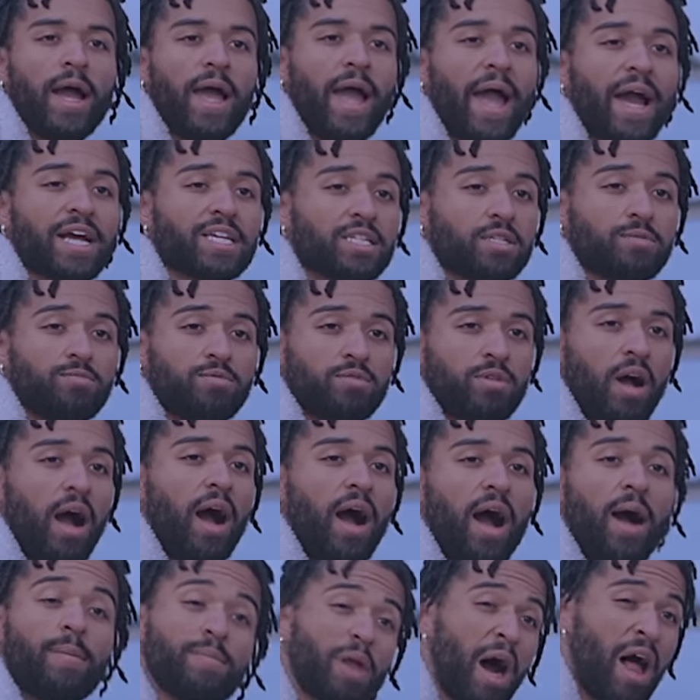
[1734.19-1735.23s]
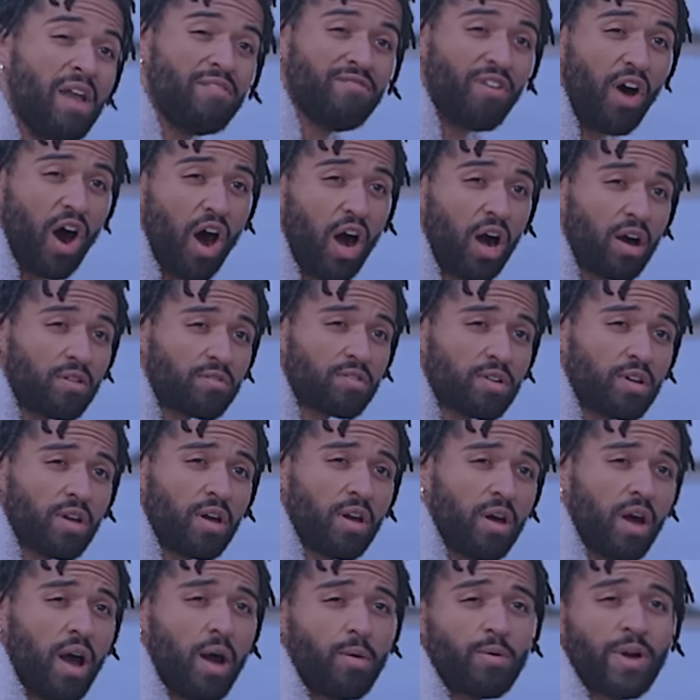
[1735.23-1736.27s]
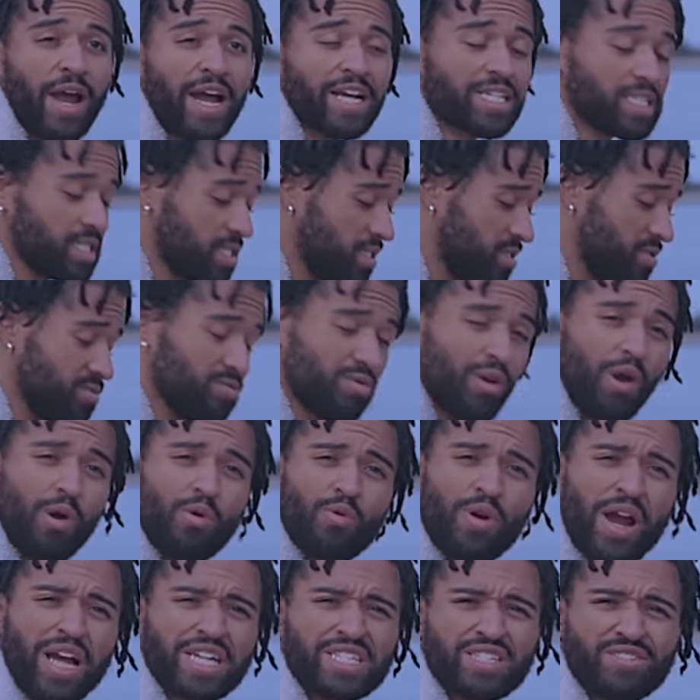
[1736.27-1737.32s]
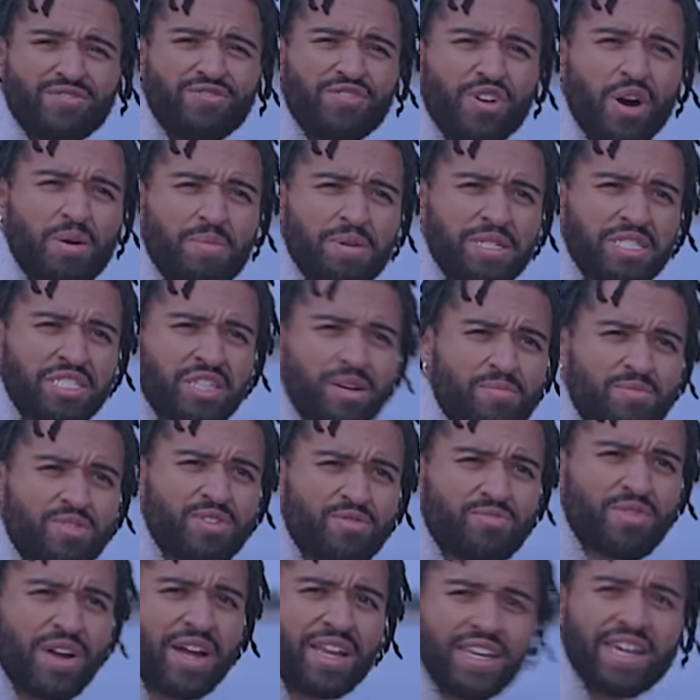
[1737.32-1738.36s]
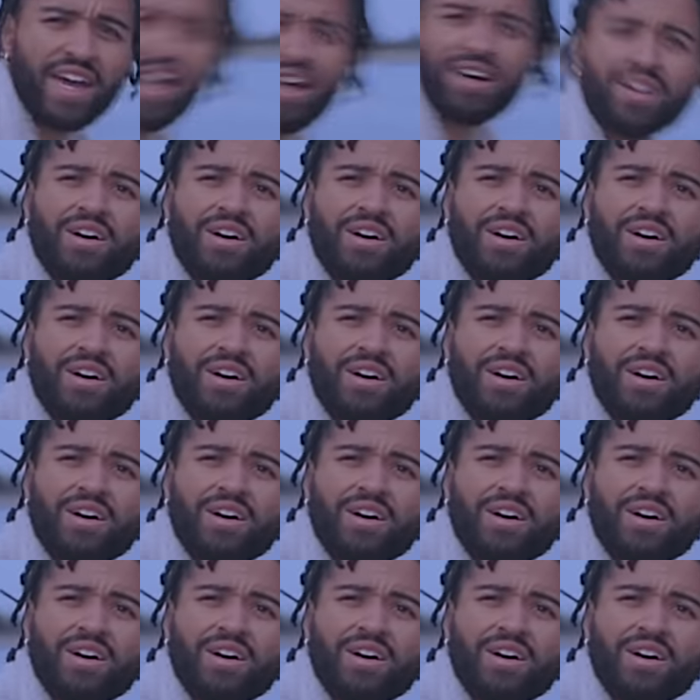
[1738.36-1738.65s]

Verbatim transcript: Actually, uh, I'm not involved. We're actually we're actually filming something right now.